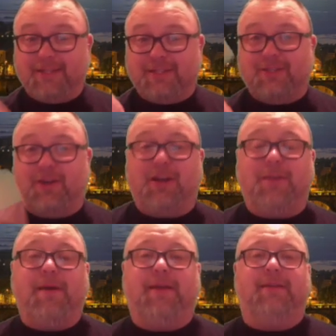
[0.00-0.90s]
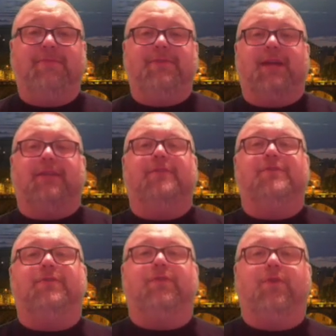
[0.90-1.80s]
talk about the
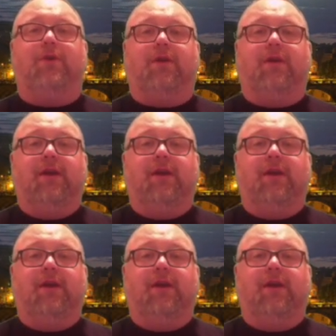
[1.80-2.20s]
objectives for